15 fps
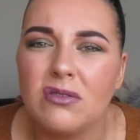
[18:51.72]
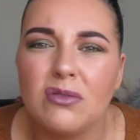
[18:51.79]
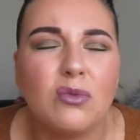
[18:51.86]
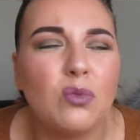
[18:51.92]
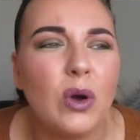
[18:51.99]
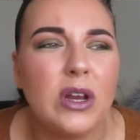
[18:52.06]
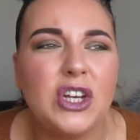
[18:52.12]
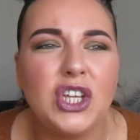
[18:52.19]

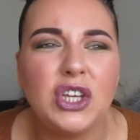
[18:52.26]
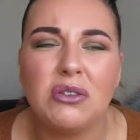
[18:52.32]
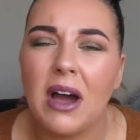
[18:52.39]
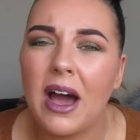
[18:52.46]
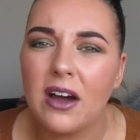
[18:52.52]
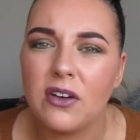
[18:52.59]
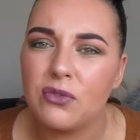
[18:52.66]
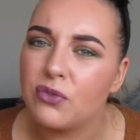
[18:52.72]
When do you
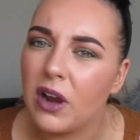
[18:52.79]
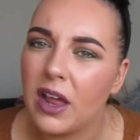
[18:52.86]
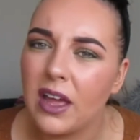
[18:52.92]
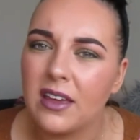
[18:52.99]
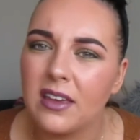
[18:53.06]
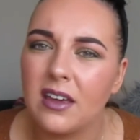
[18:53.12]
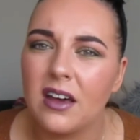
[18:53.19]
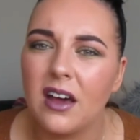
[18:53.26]
have
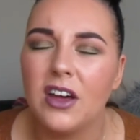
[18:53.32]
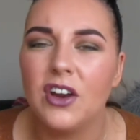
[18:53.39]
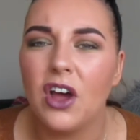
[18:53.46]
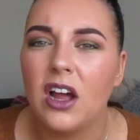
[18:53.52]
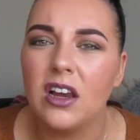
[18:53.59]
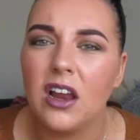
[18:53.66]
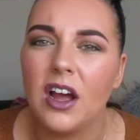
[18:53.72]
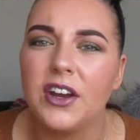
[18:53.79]
like an
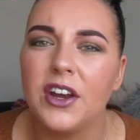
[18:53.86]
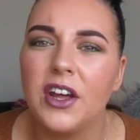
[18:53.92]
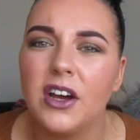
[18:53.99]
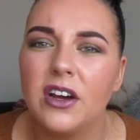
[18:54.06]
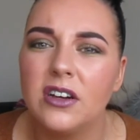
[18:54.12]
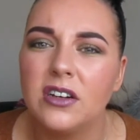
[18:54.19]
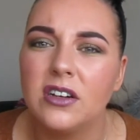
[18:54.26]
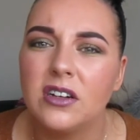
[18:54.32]

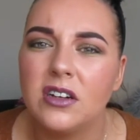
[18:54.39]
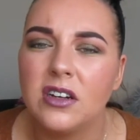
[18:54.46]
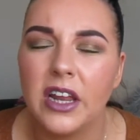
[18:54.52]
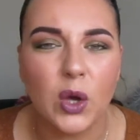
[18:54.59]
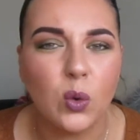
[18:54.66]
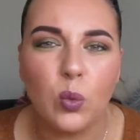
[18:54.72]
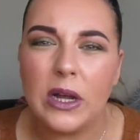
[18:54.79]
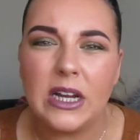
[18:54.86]
eyeliner,
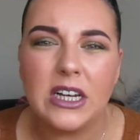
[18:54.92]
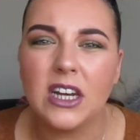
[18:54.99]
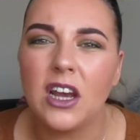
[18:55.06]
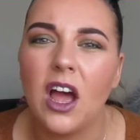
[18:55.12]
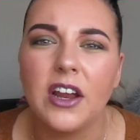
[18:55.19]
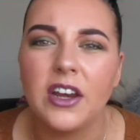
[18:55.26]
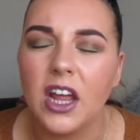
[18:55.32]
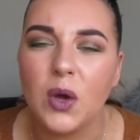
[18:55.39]
like a winged
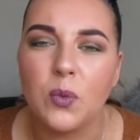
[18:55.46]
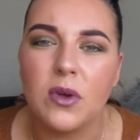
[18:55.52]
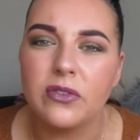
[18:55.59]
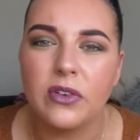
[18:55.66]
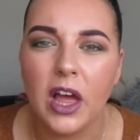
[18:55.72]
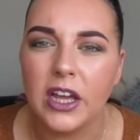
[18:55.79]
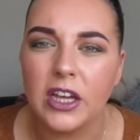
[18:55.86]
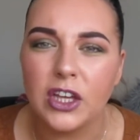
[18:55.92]
liner
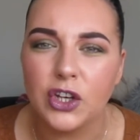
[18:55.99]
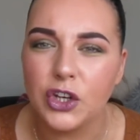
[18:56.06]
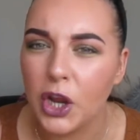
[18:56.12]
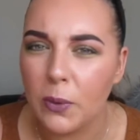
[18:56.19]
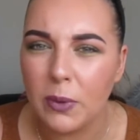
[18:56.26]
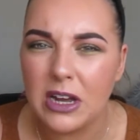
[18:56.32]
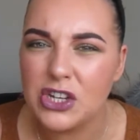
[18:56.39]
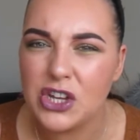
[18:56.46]
with like
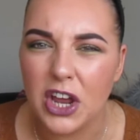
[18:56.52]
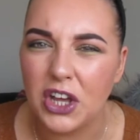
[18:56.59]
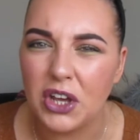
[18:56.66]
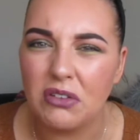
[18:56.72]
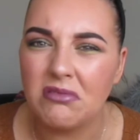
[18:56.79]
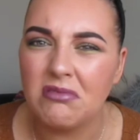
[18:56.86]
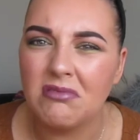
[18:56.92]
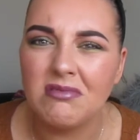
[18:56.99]
no
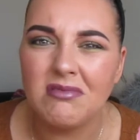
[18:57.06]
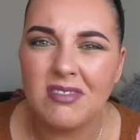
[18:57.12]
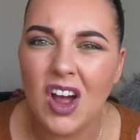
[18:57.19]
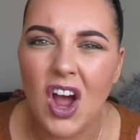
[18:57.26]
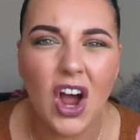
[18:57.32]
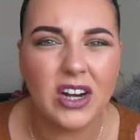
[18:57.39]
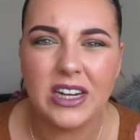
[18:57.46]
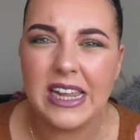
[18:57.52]
eyeshadow?
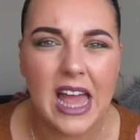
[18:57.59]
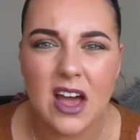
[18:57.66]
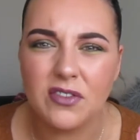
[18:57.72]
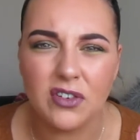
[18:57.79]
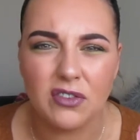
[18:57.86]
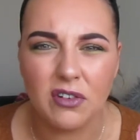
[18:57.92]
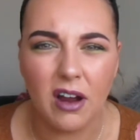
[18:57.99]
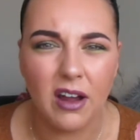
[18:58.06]
Hardly
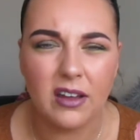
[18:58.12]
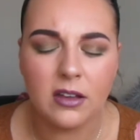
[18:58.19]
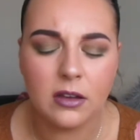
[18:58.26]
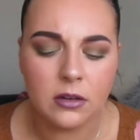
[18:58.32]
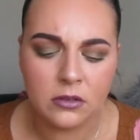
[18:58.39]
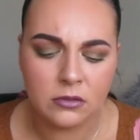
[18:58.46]
ever, right?